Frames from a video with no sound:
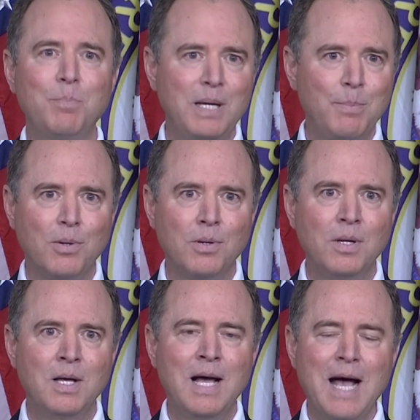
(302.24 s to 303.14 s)
people
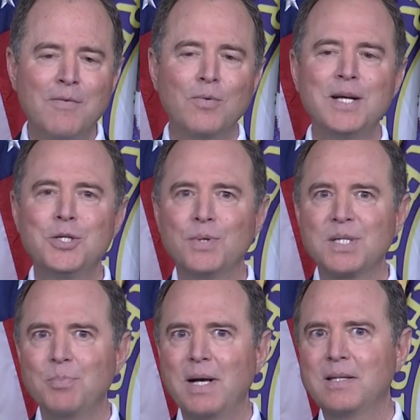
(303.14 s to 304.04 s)
have a right to
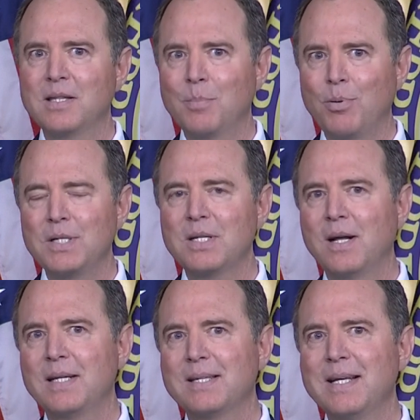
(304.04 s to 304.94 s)
expect that the President
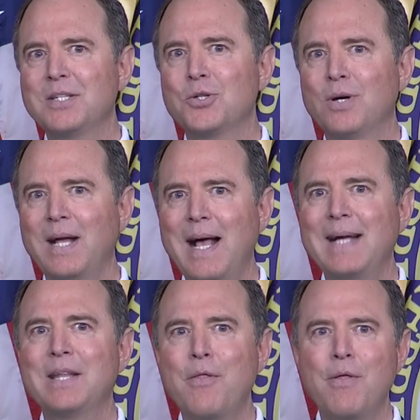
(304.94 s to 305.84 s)
of the United States is going to
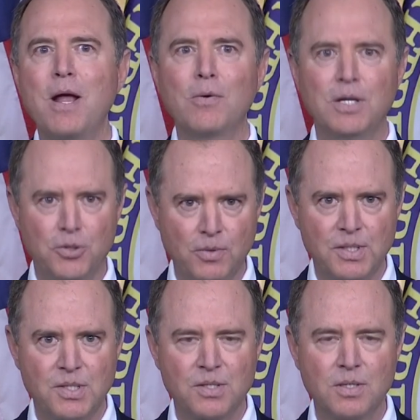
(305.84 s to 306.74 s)
act in their
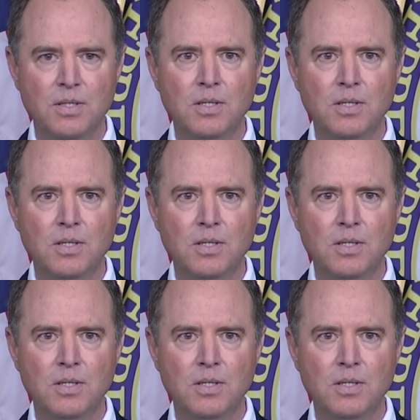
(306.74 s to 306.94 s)
interests